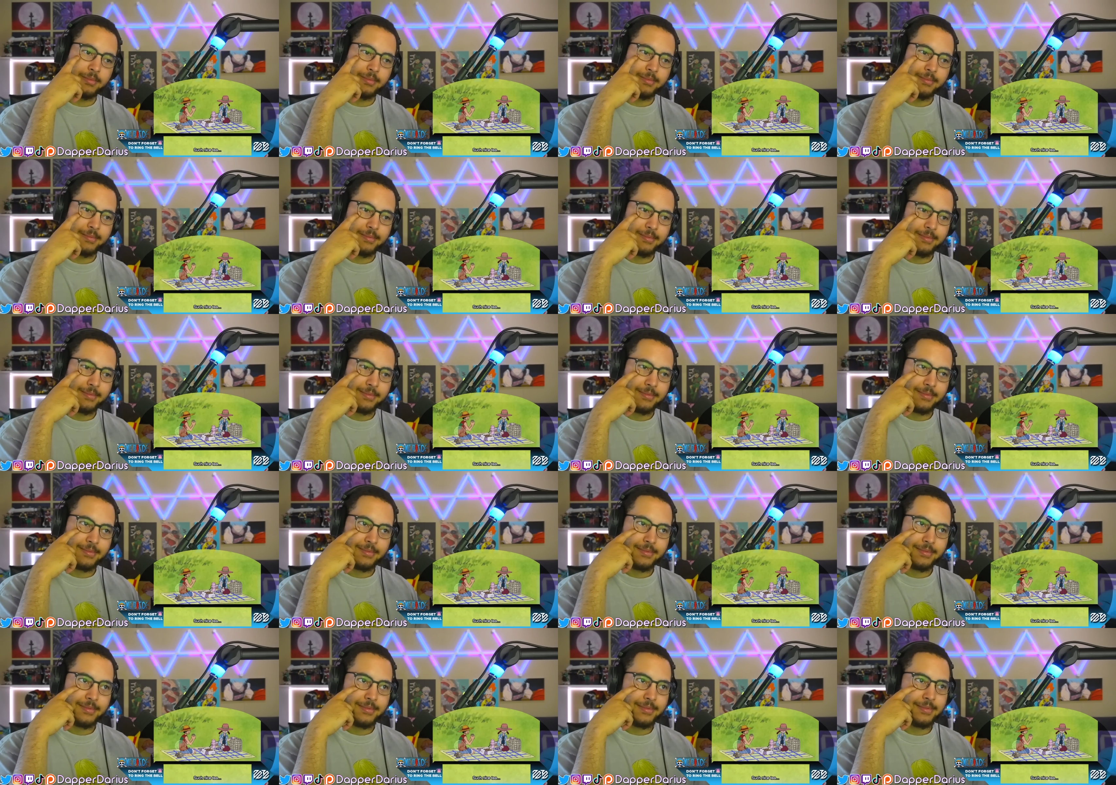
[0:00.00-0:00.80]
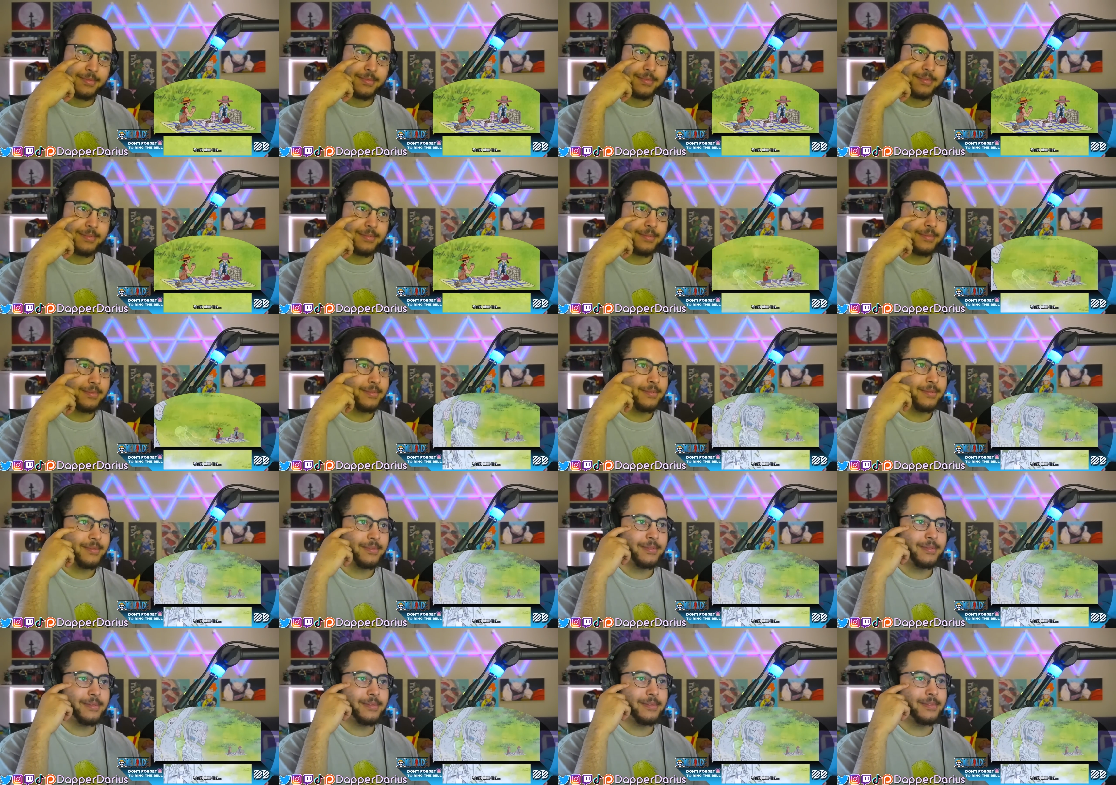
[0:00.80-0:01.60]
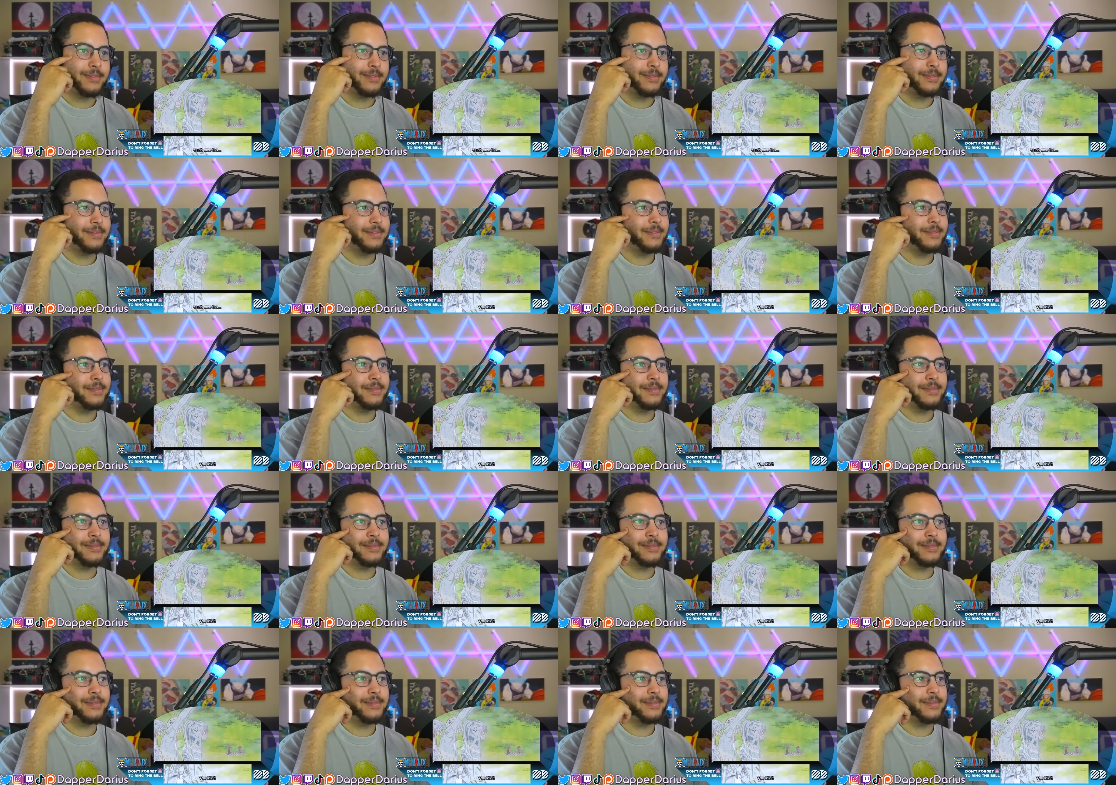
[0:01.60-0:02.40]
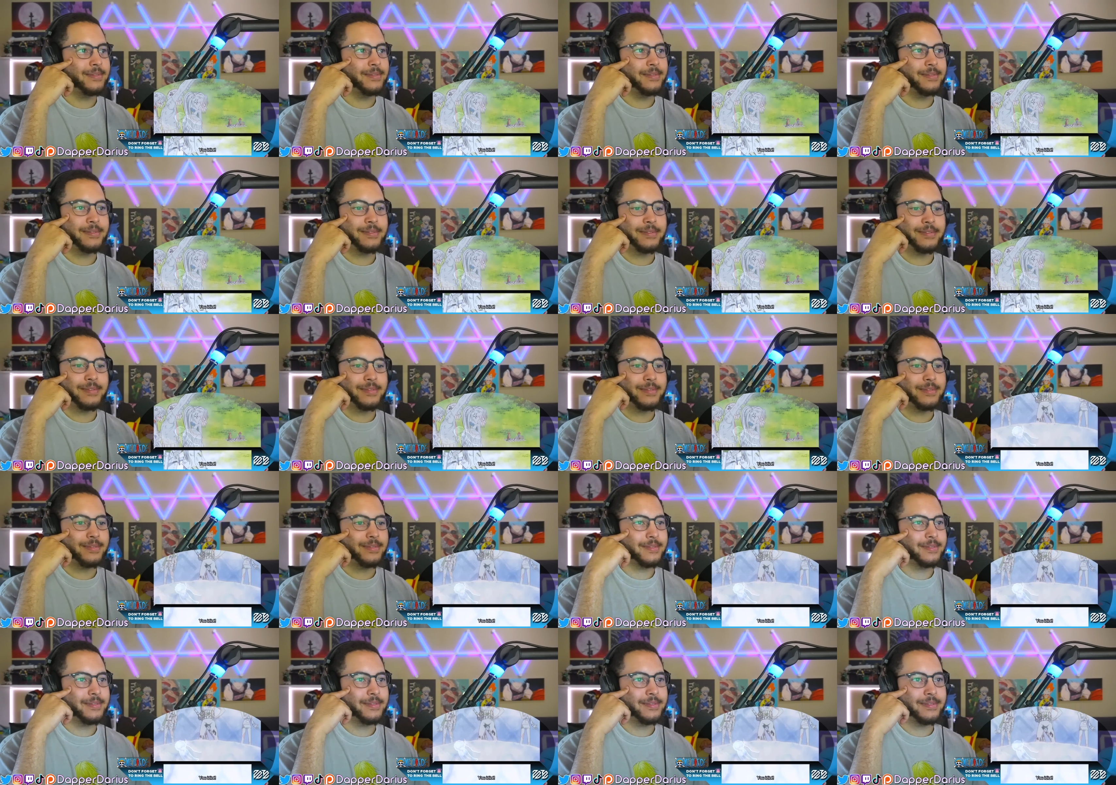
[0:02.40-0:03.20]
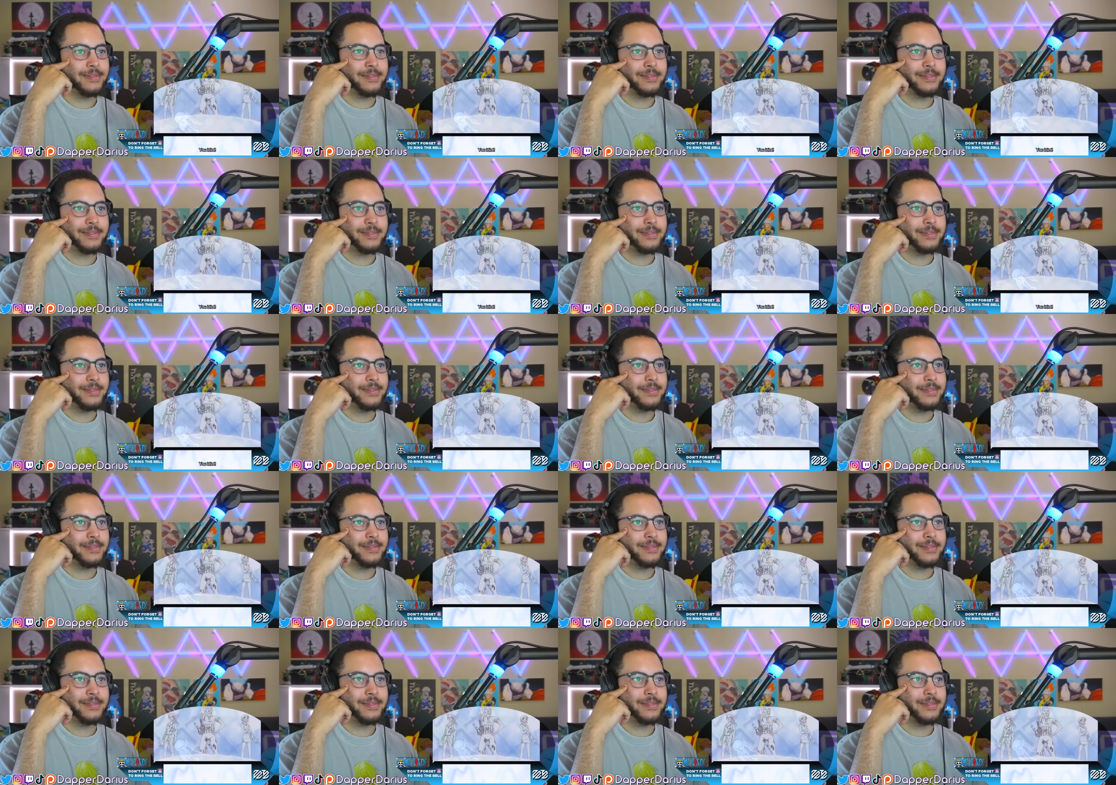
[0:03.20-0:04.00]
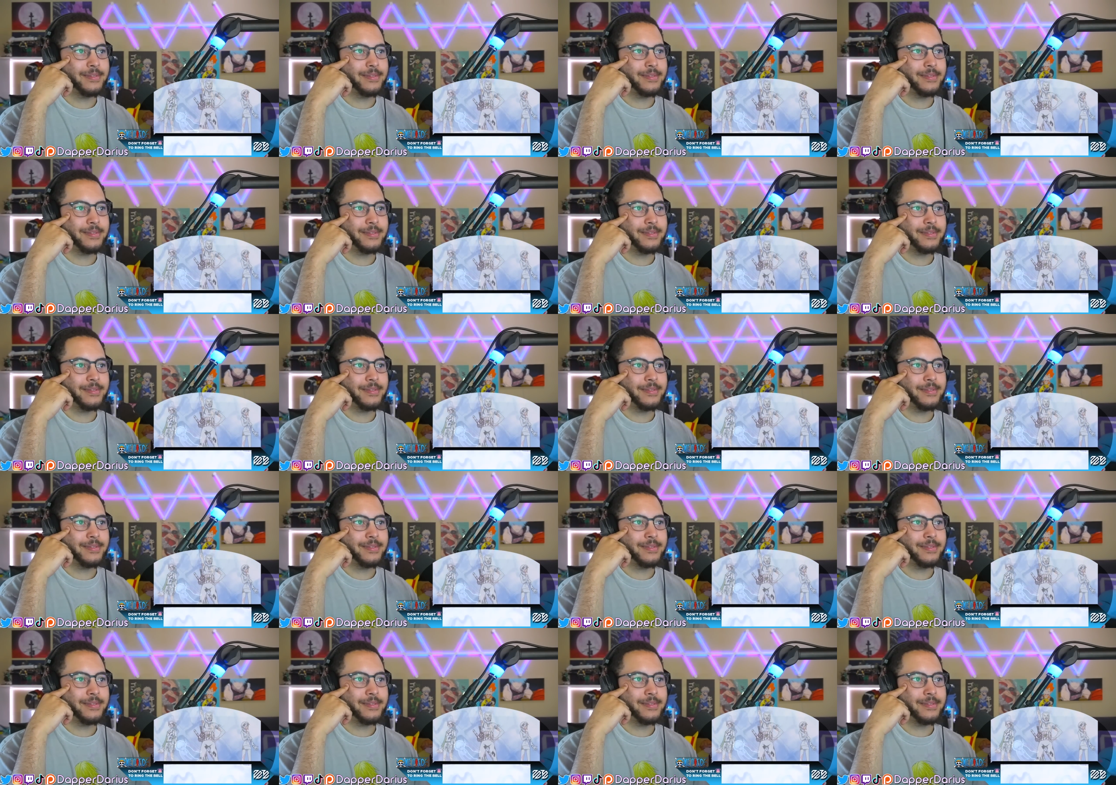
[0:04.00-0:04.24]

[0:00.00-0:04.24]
No one is speaking in this clip.